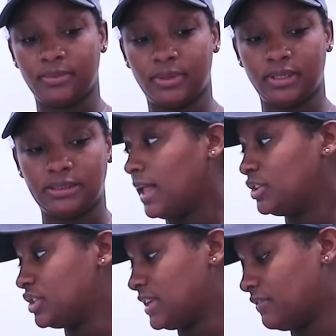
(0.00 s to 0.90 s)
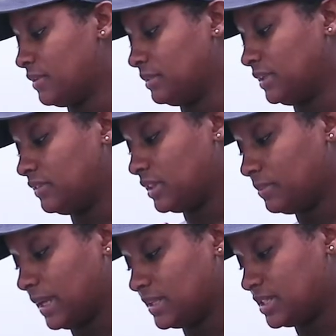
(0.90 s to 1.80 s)
but I'll just have them leave it in the
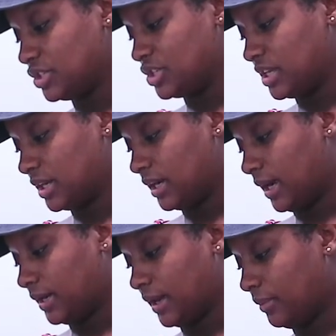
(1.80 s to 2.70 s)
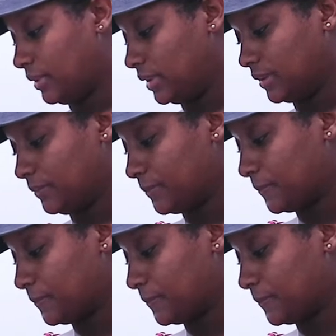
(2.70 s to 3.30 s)
passage there and I will